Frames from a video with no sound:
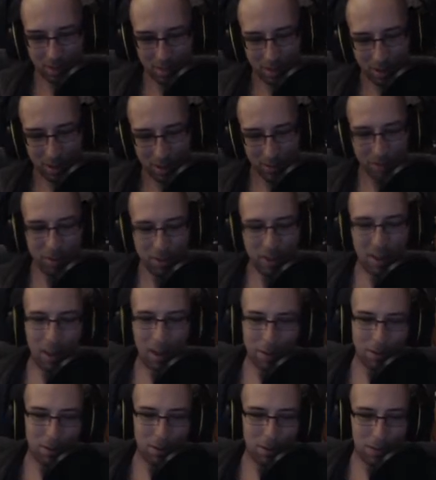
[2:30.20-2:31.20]
be careful to
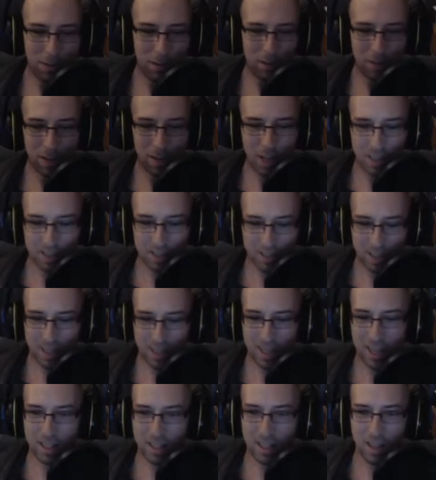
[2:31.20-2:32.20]
not fall off the edge like
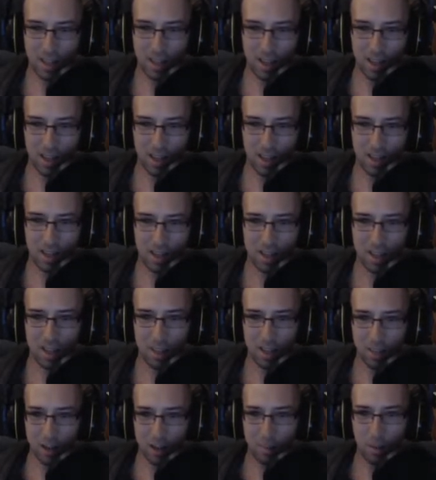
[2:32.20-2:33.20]
I did.
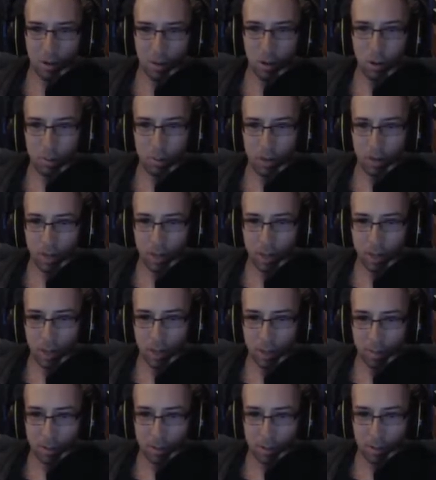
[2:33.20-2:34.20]
I'm going to go up there again.
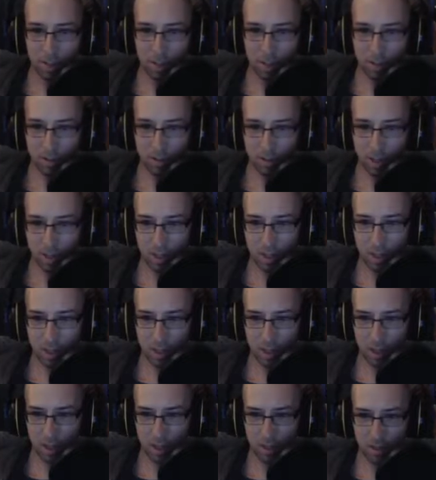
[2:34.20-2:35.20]
I'm just going to kill the guy
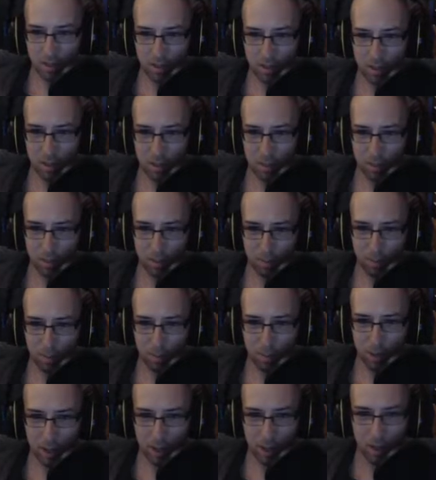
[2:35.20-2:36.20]
and get that stuff real
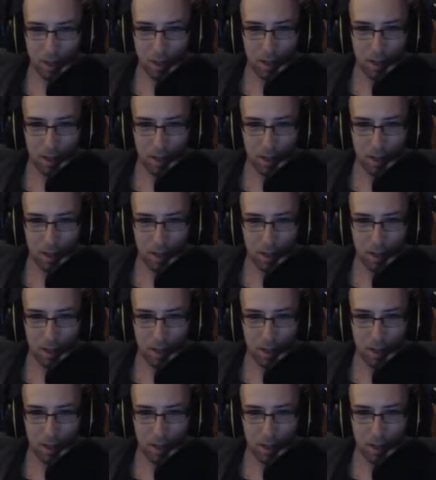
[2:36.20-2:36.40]
quick.